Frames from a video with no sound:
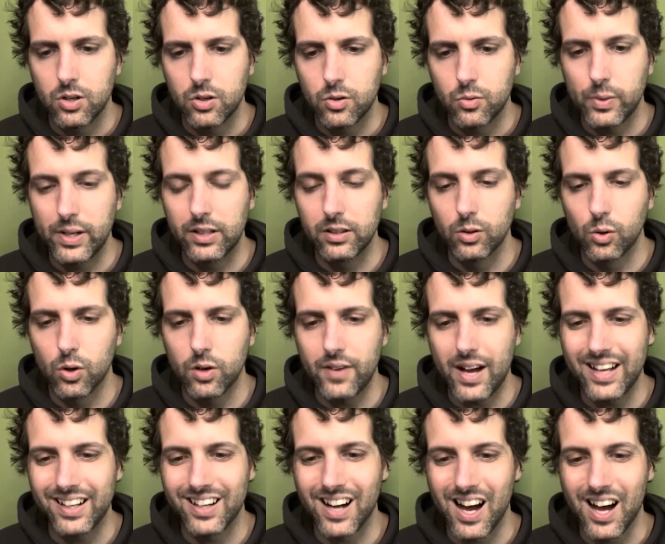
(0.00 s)
we
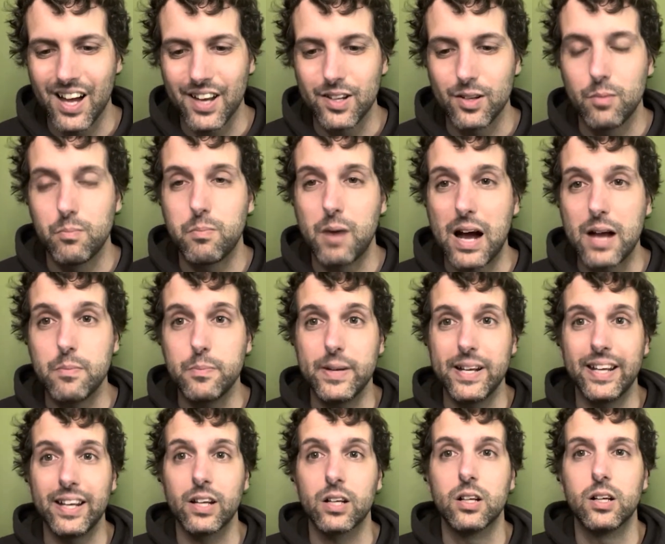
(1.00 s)
glorify God by
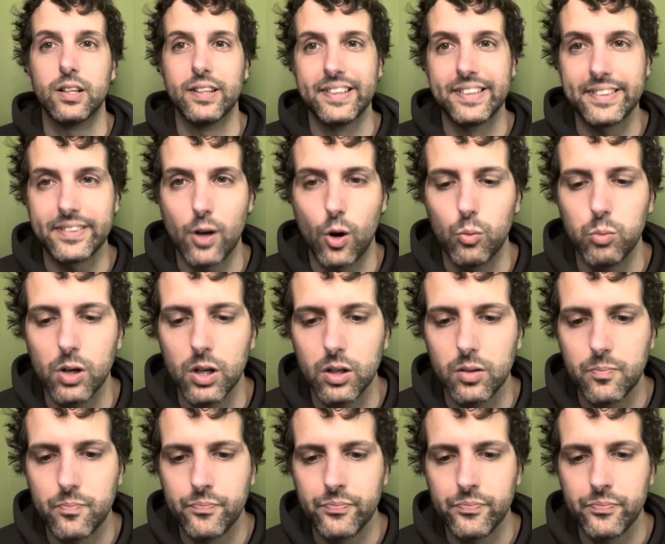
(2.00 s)
being sober.